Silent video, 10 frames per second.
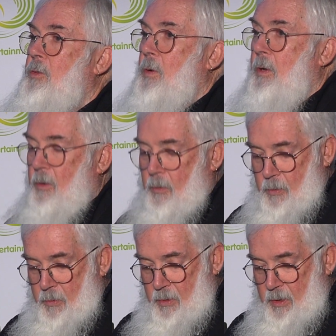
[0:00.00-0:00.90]
to
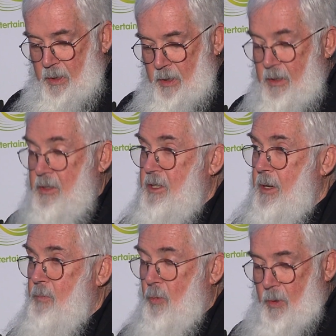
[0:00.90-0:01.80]
include
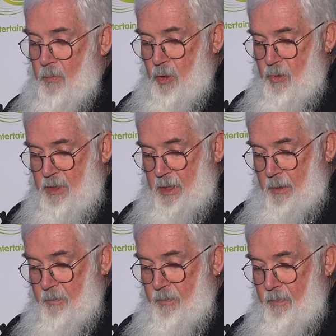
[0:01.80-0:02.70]
contemporary music.